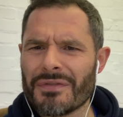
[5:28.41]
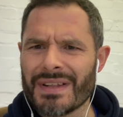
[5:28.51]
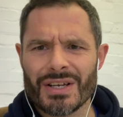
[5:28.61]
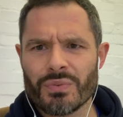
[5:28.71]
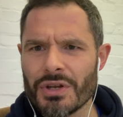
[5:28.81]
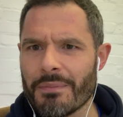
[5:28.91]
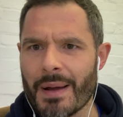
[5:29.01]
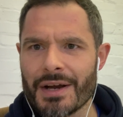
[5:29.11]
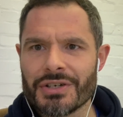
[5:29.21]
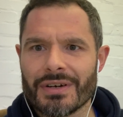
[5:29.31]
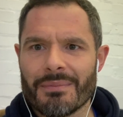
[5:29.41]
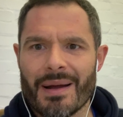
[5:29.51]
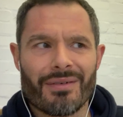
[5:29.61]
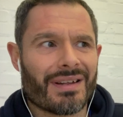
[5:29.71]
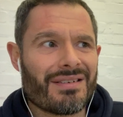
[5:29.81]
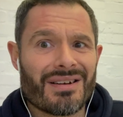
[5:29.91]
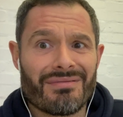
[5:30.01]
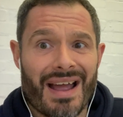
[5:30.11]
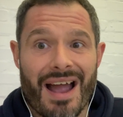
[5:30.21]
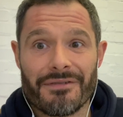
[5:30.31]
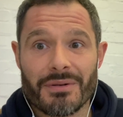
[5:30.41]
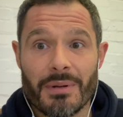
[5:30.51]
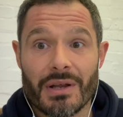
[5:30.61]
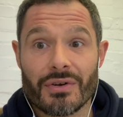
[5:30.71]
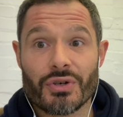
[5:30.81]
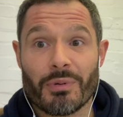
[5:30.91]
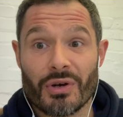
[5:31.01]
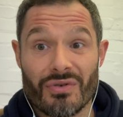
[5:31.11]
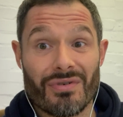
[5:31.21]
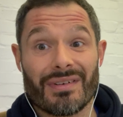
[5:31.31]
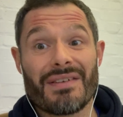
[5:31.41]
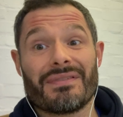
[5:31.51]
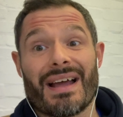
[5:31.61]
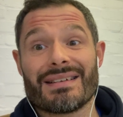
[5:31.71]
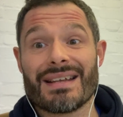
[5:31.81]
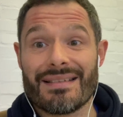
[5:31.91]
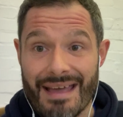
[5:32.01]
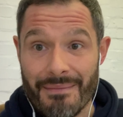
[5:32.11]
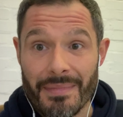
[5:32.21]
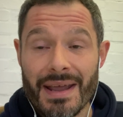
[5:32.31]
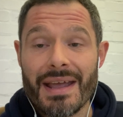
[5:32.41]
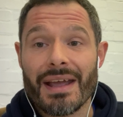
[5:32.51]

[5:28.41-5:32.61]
If that's what you're passionate about, then you don't have to be an entrepreneur. Leave that to them.